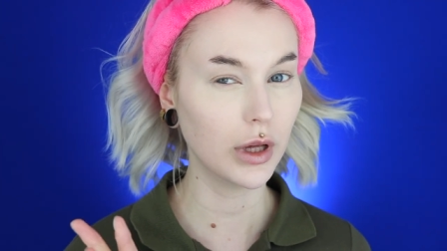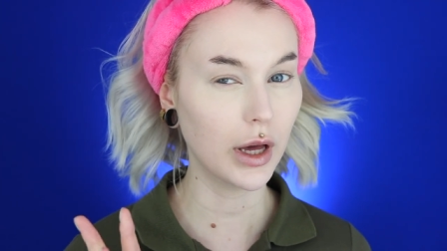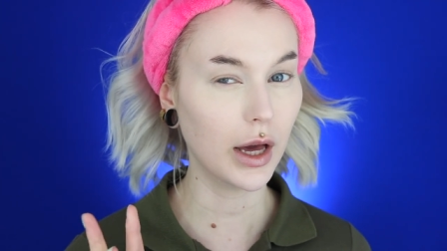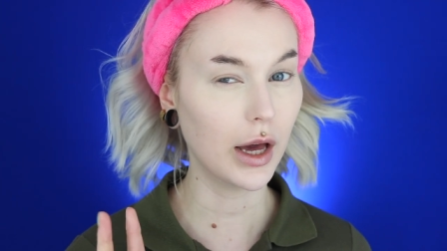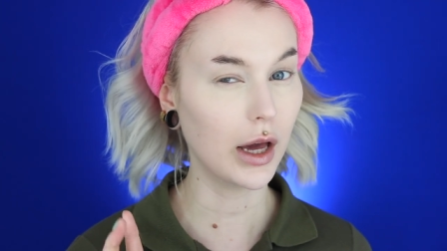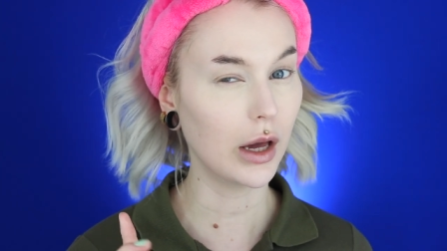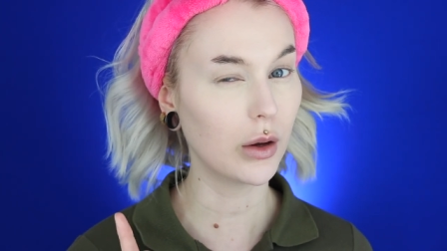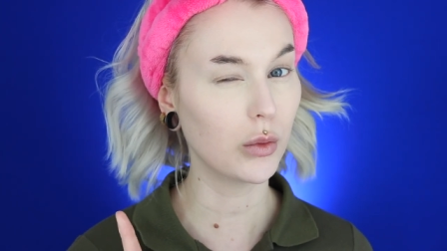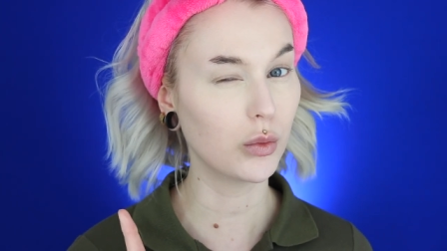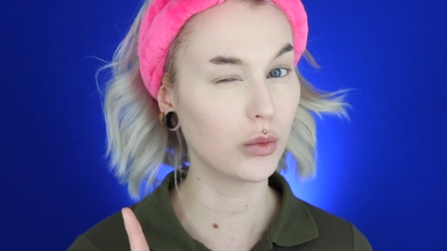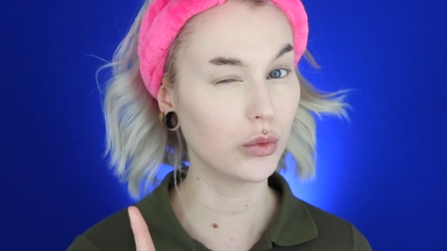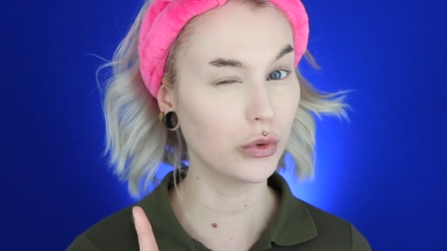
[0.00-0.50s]

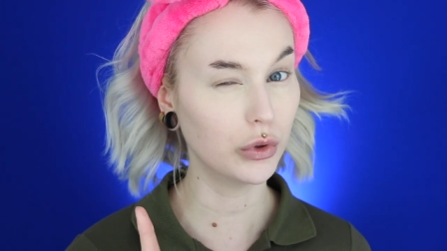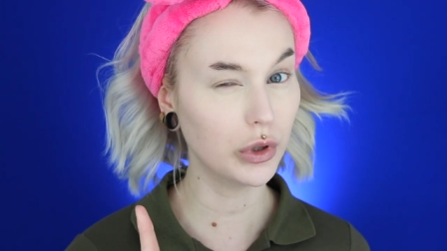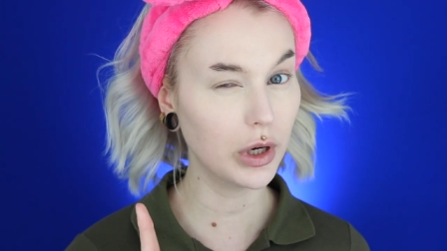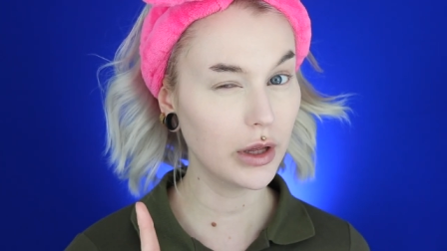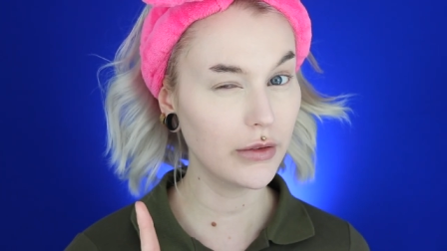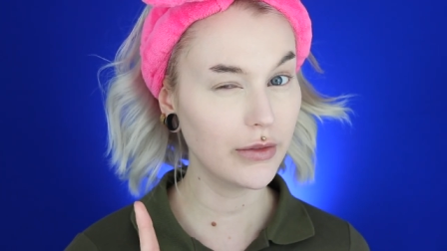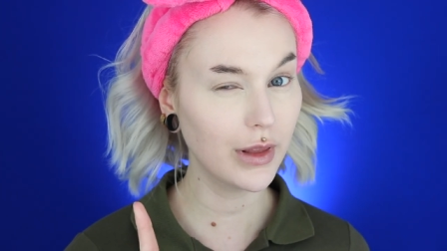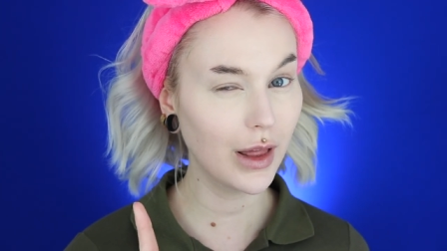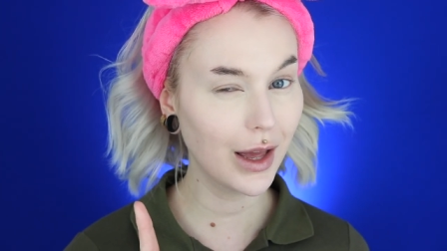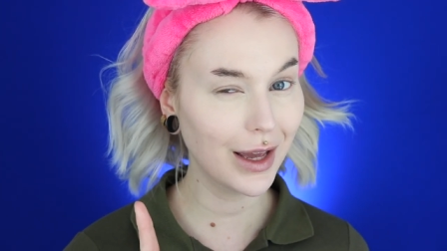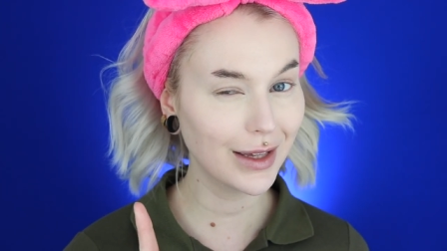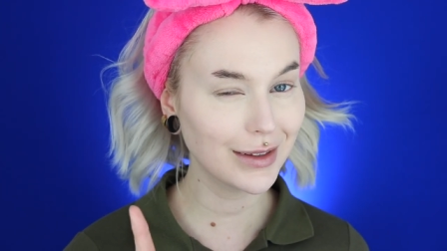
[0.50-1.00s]
I would
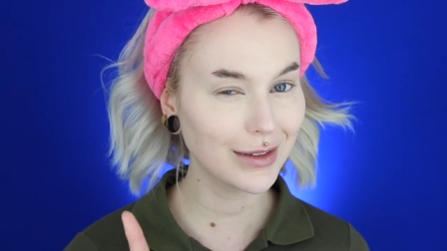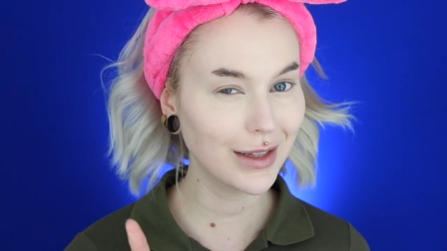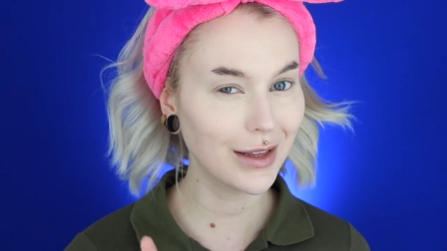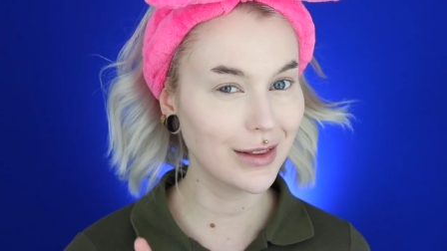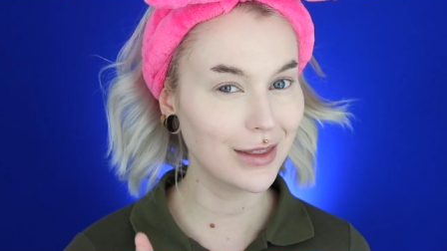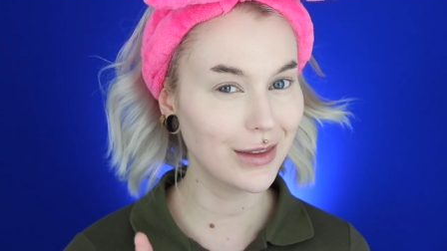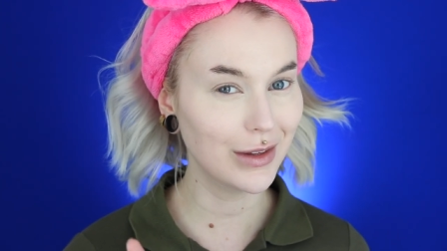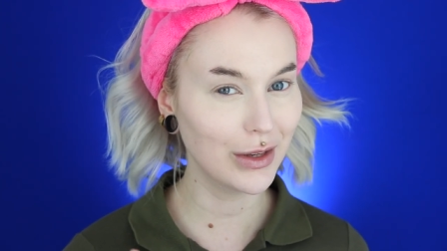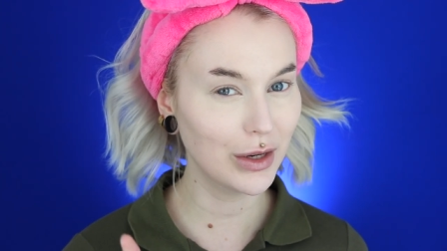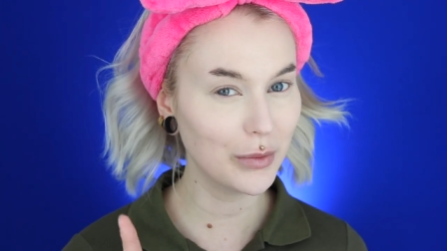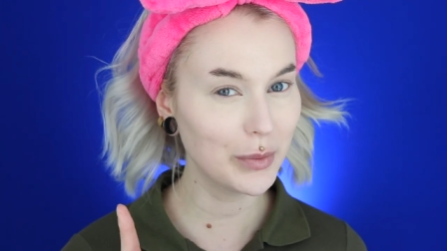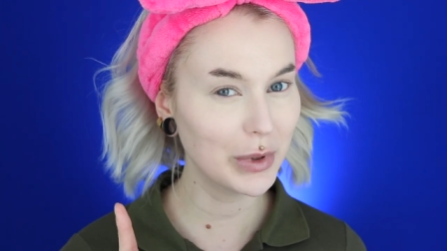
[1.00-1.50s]
have liked a
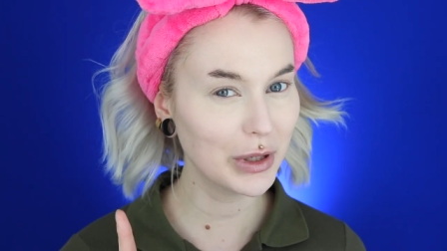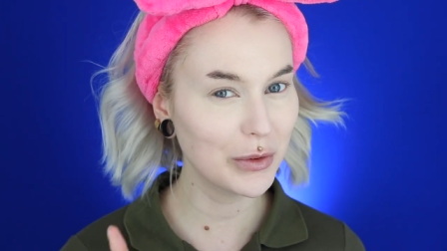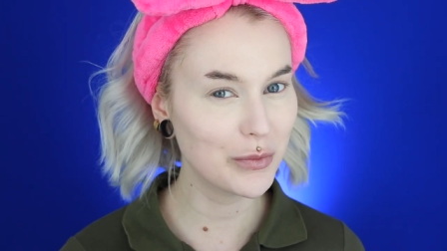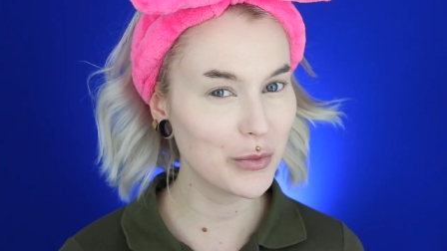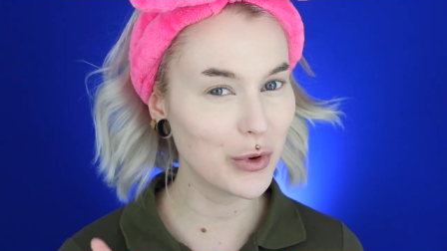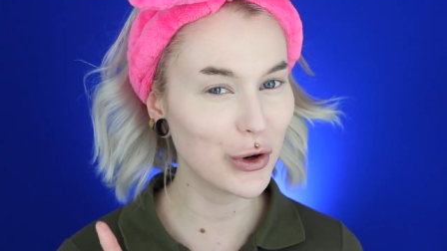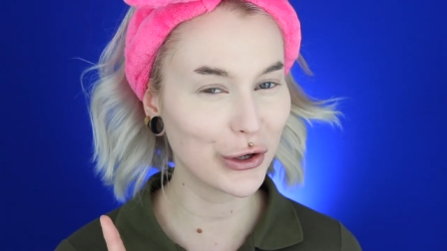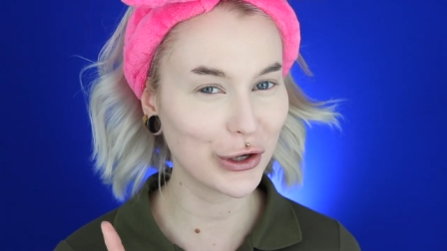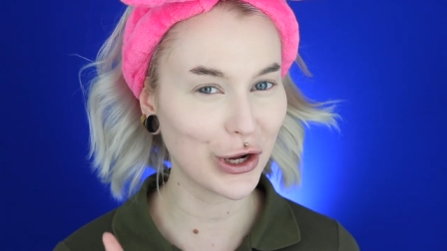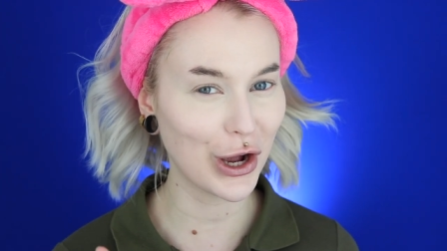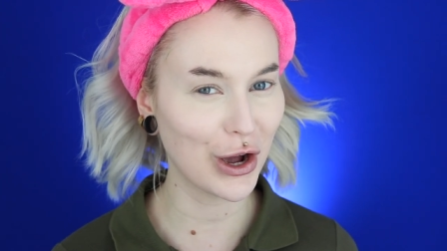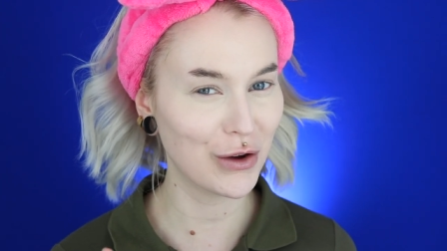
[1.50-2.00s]
little bit
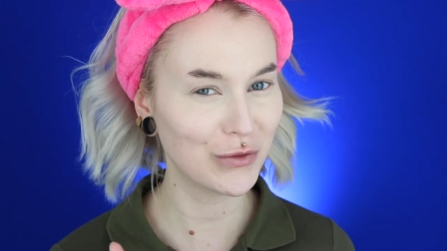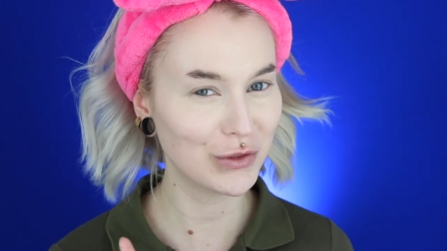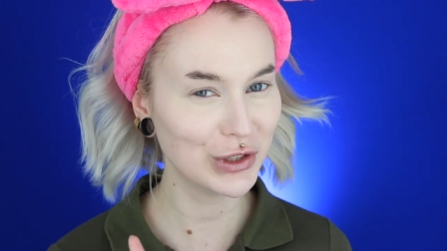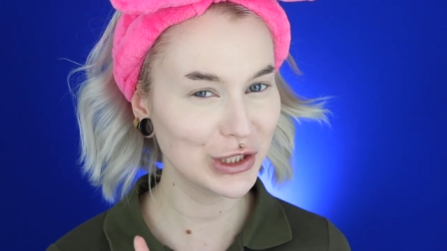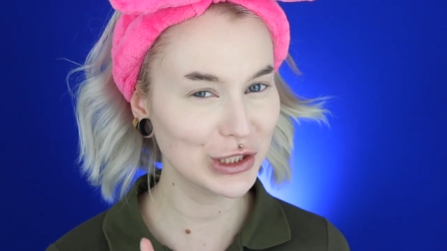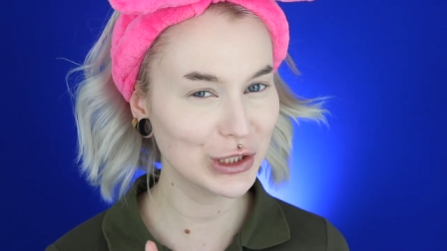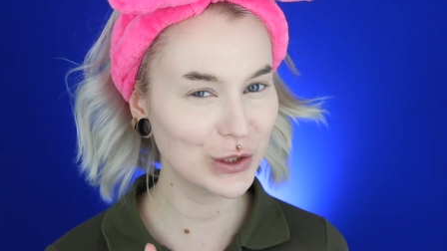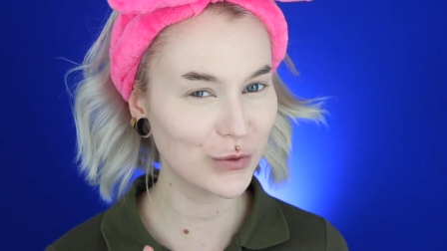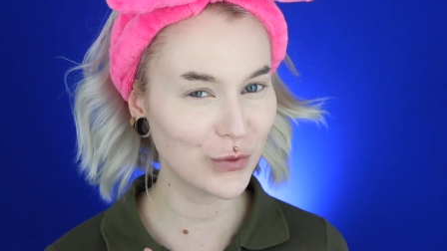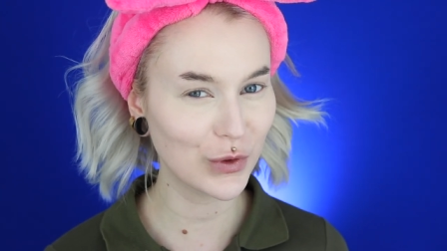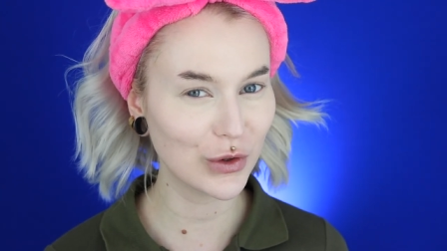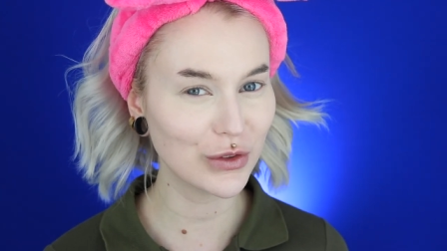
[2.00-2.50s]
more
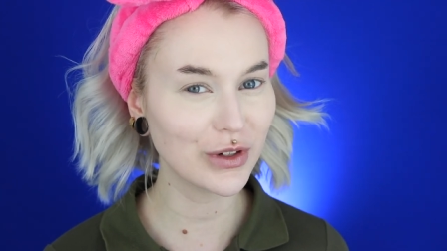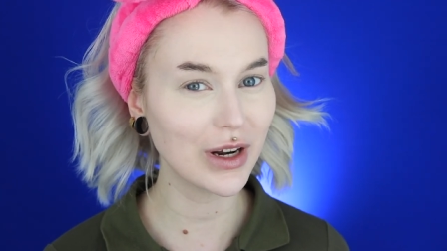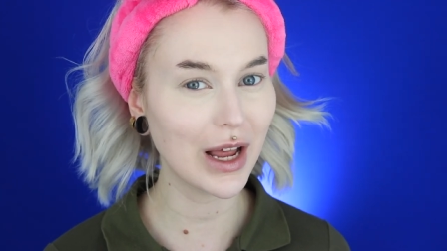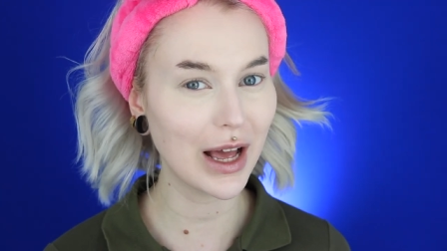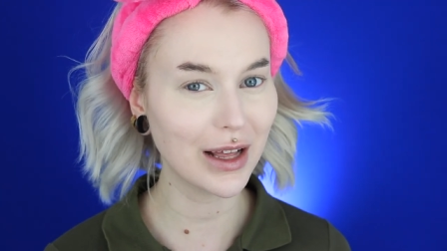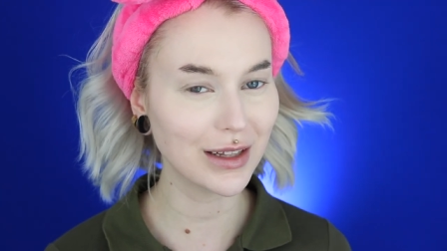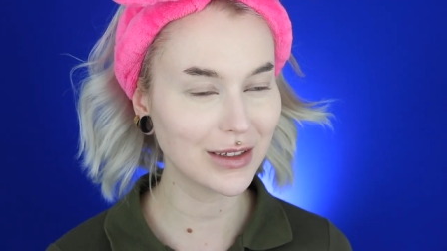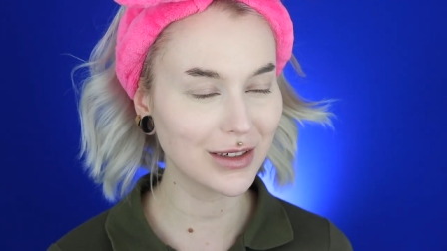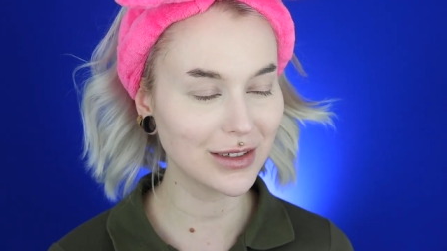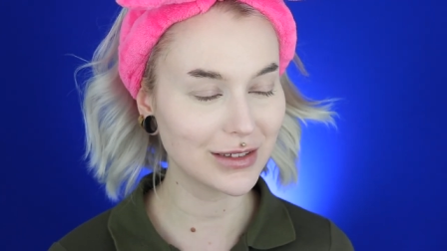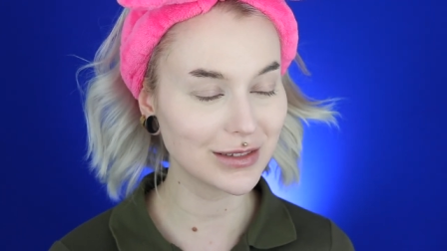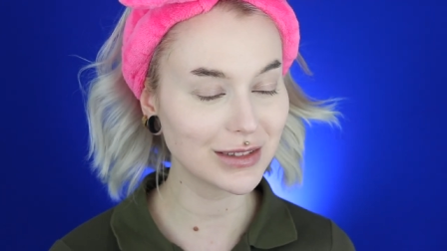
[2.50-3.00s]
coverage from
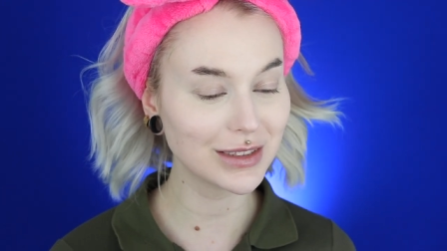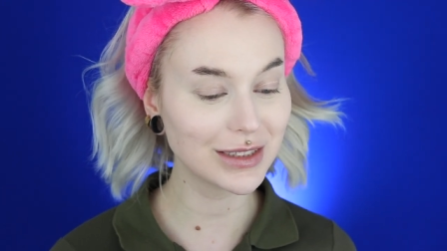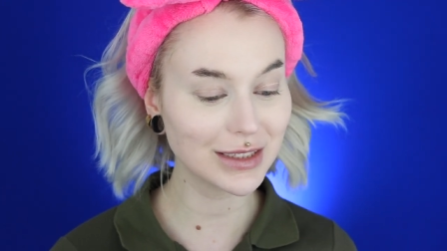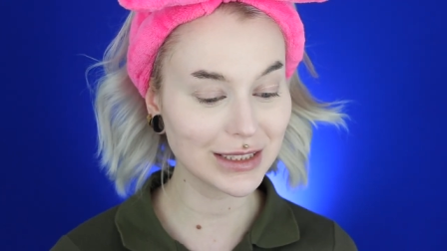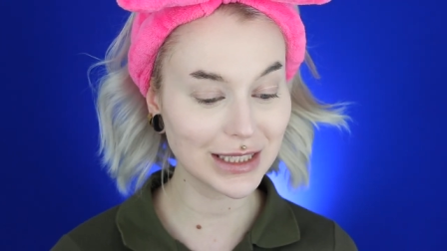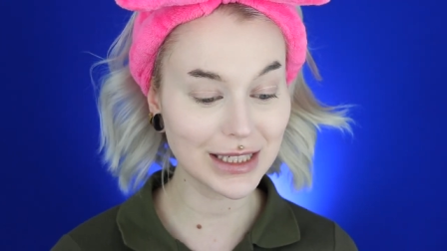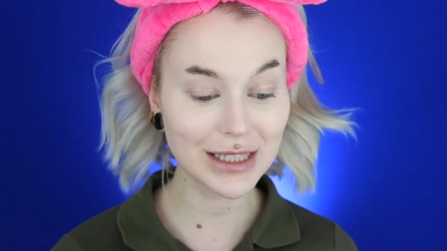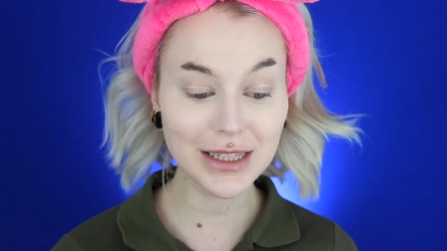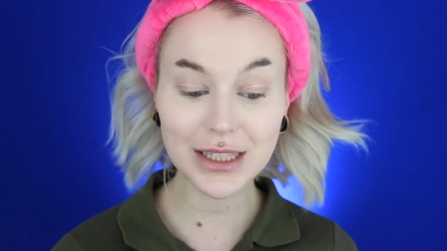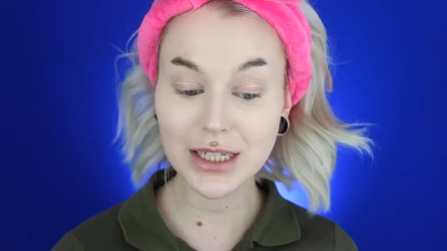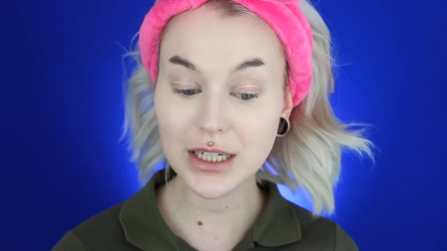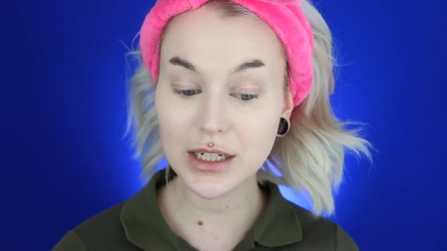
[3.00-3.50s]
that
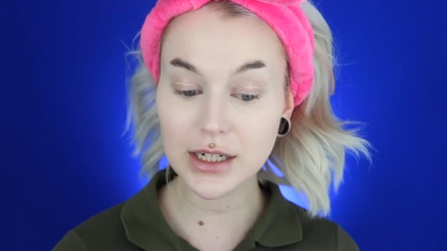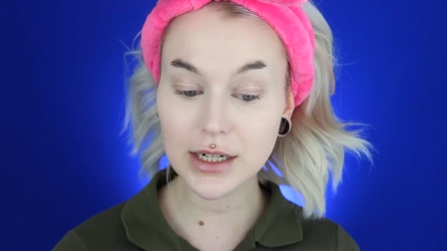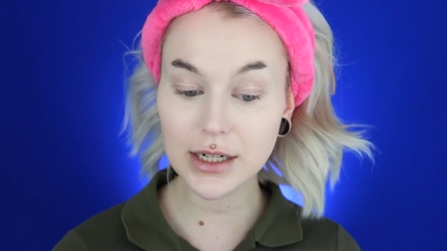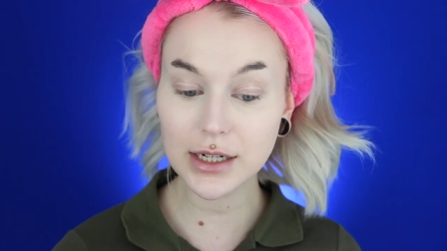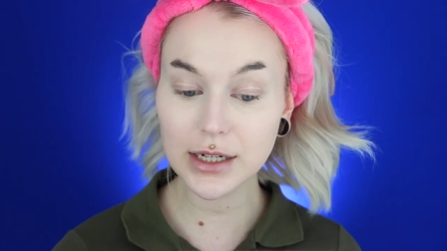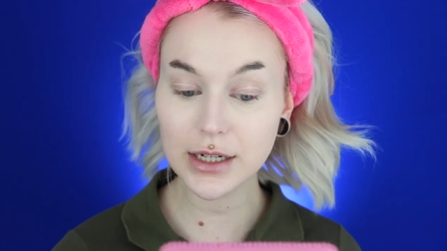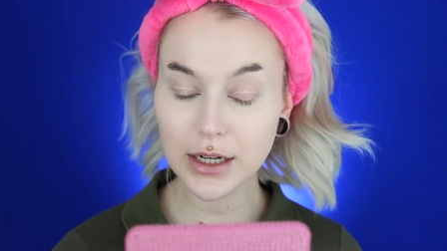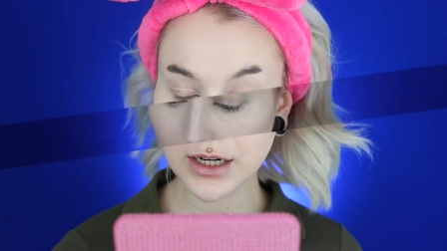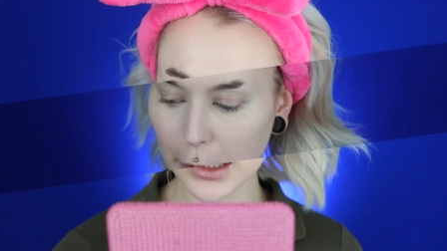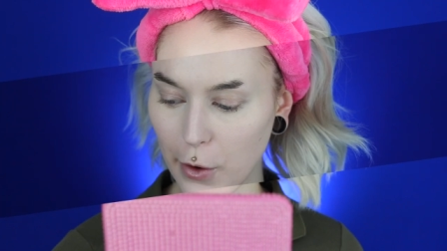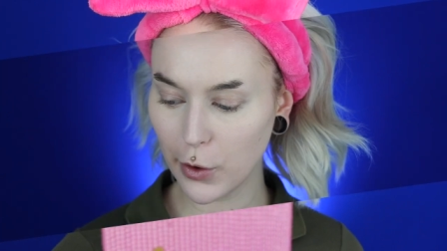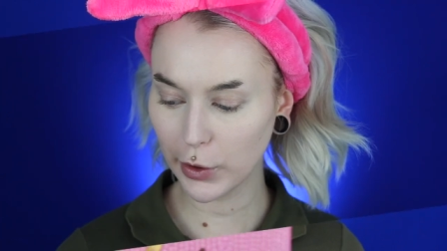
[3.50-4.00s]
concealer.